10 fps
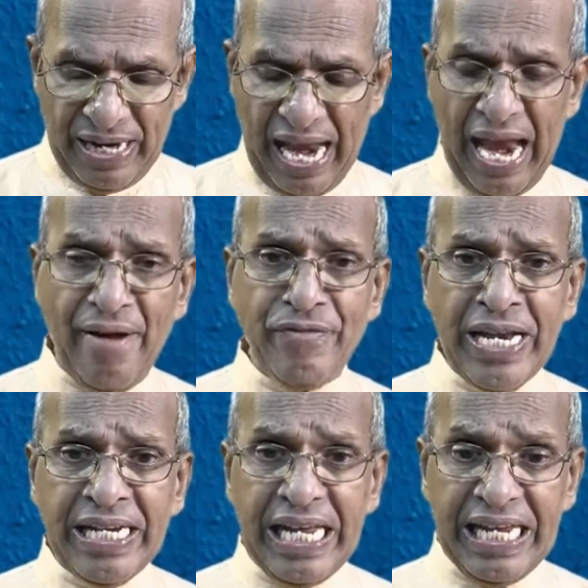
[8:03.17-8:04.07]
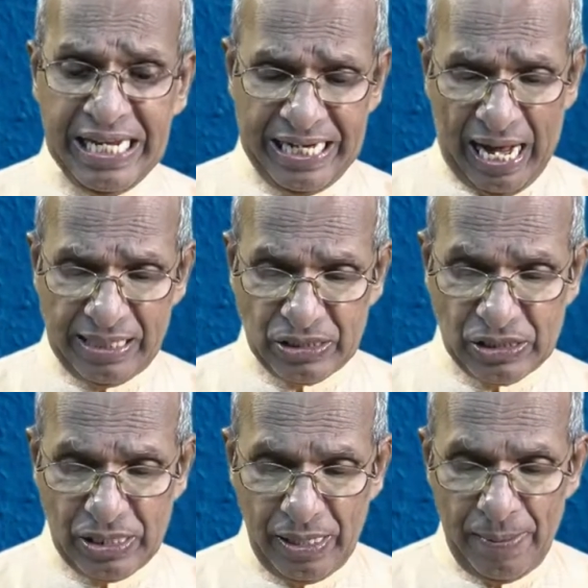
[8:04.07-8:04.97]
heaven in
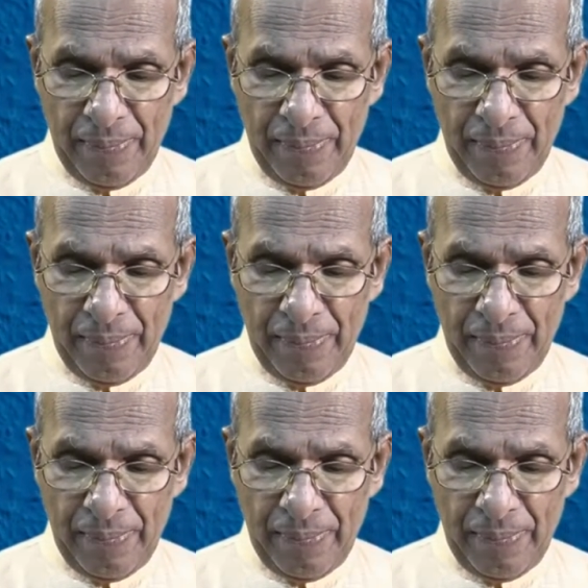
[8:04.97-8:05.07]
us